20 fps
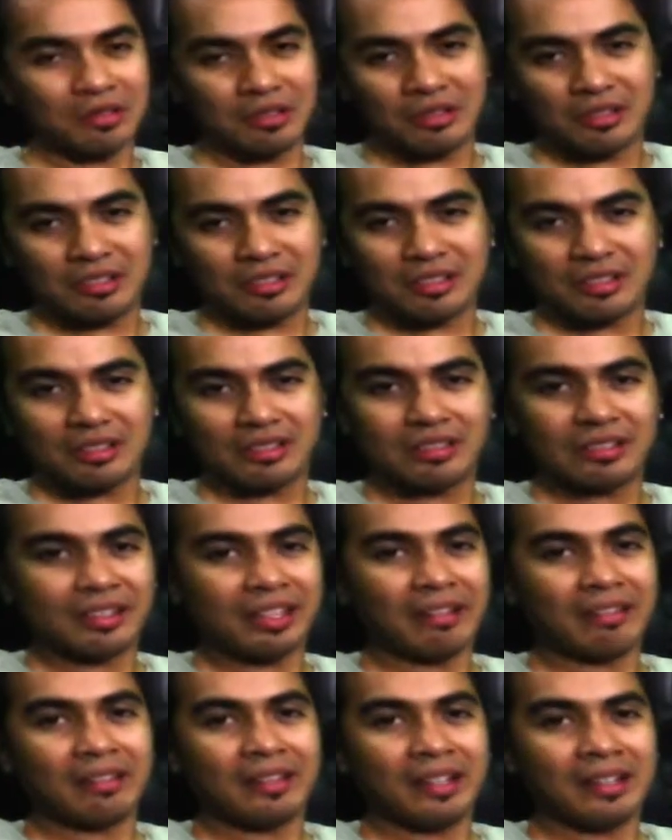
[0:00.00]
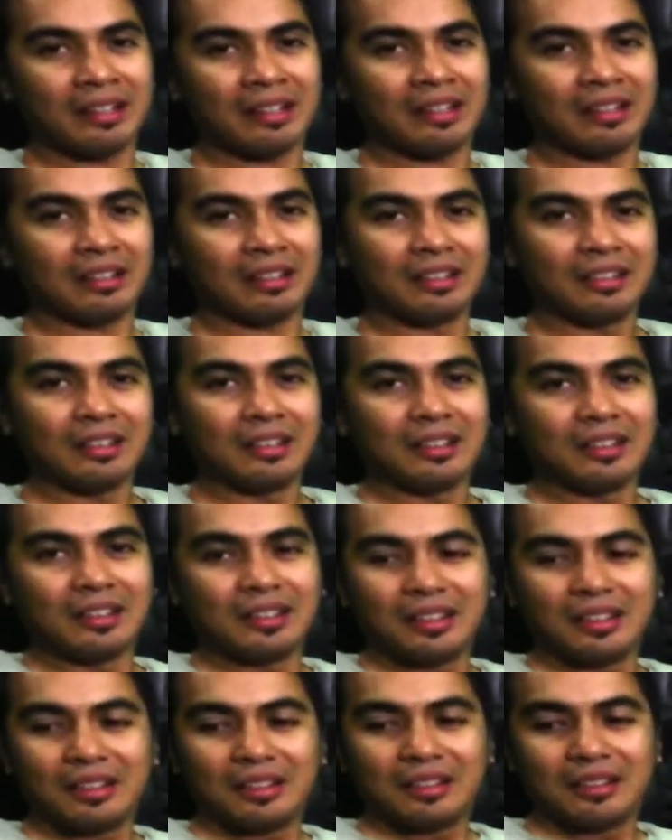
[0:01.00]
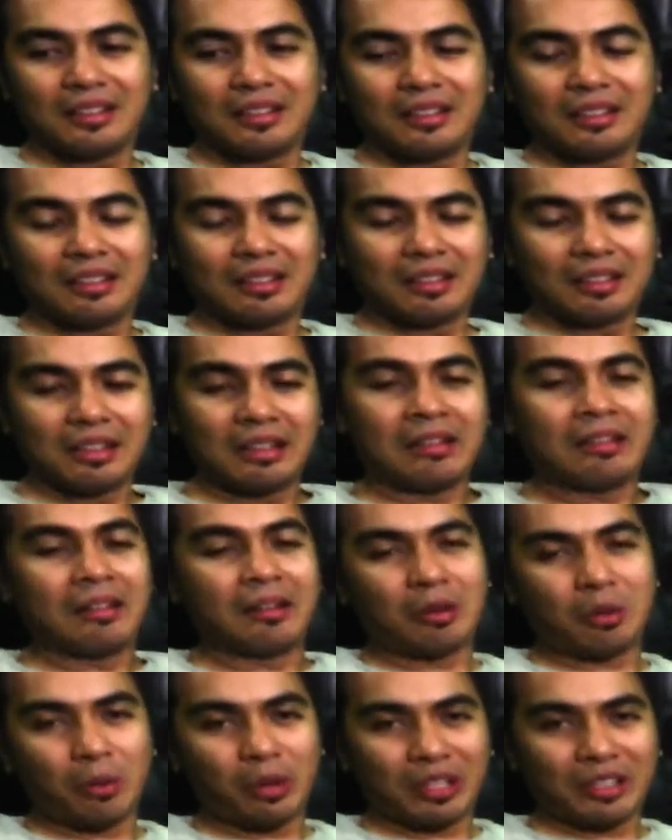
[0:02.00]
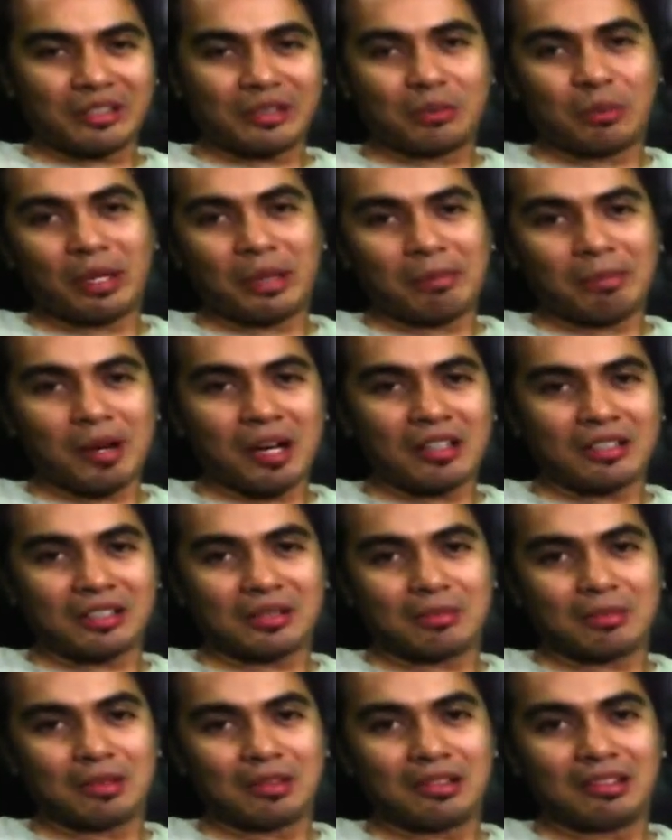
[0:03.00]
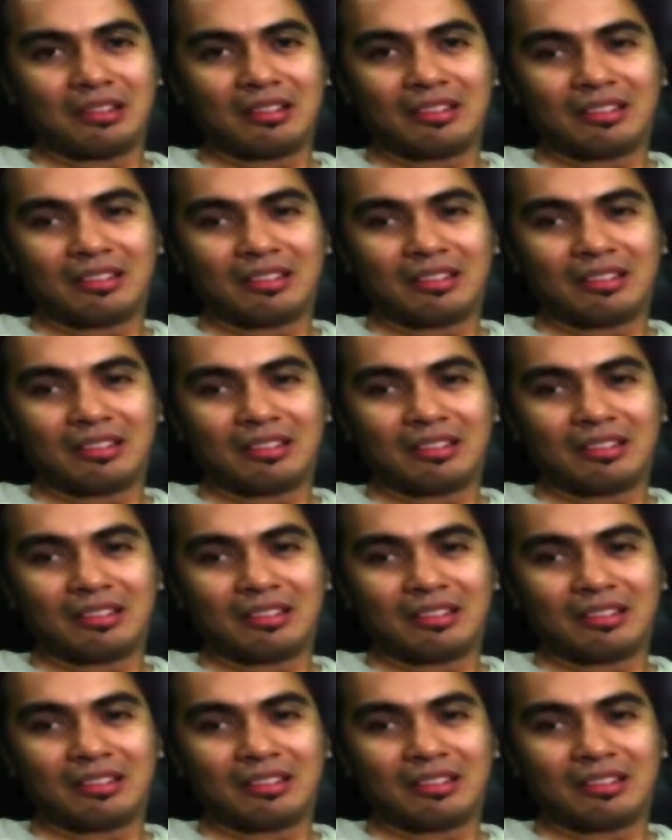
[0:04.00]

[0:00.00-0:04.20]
You just get there in the quickest way possible.